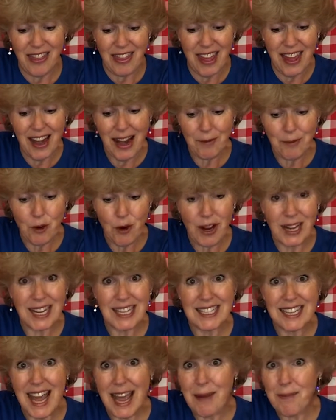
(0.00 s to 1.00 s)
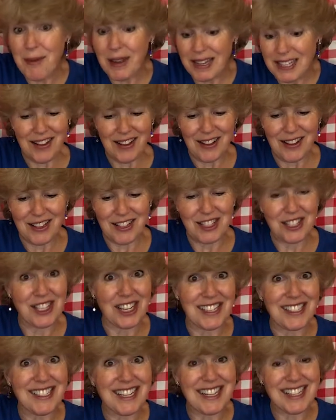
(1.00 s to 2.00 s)
then I'm going to tape it
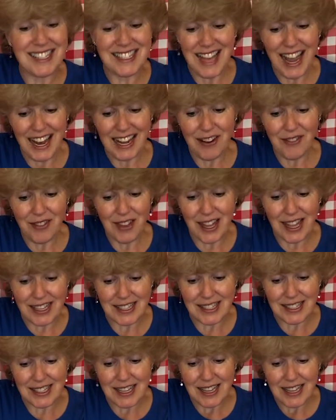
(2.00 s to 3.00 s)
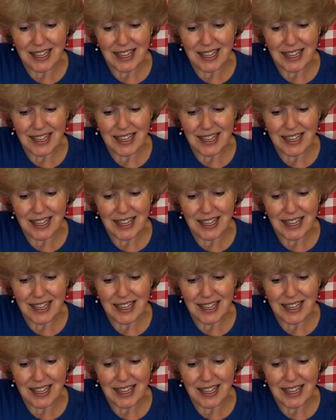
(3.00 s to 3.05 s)
just inside of this.